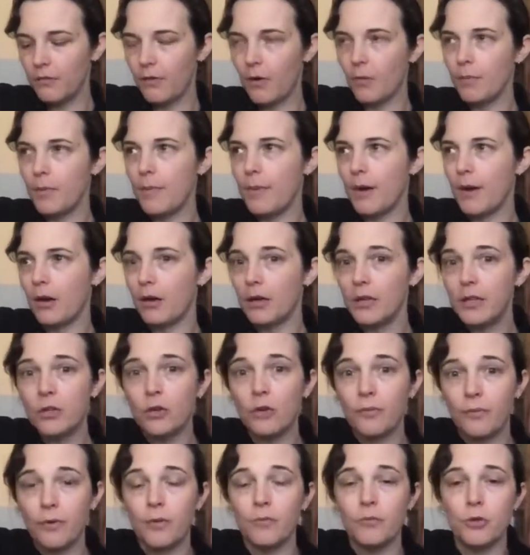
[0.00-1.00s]
going to
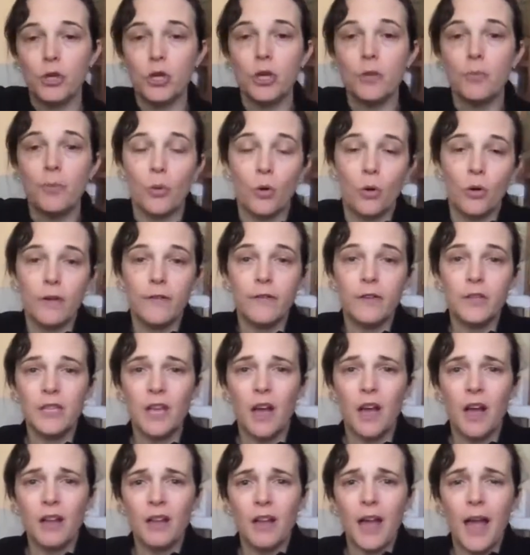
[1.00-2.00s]
talk from newborn. If you're
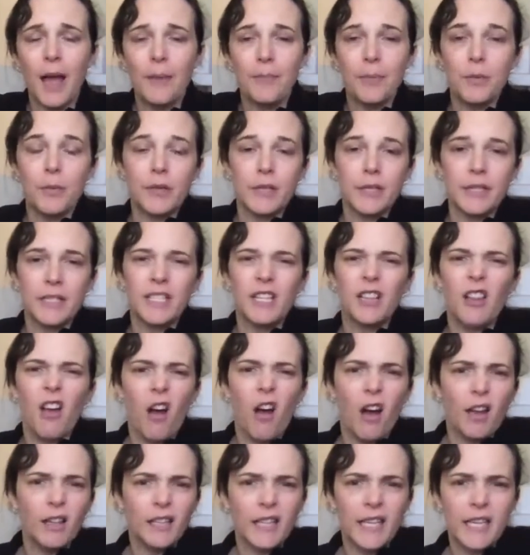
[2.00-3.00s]
happy with a
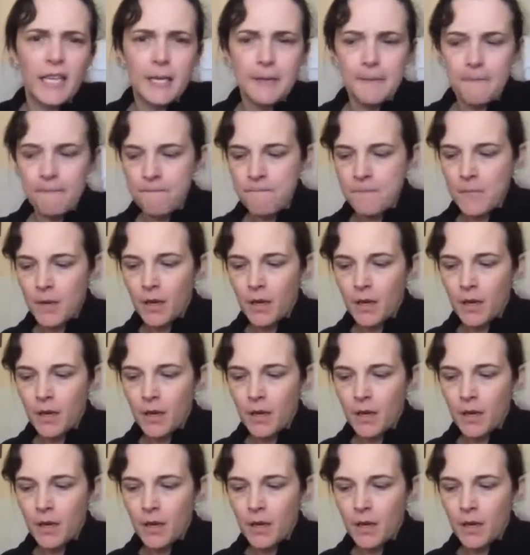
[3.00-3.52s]
slightly,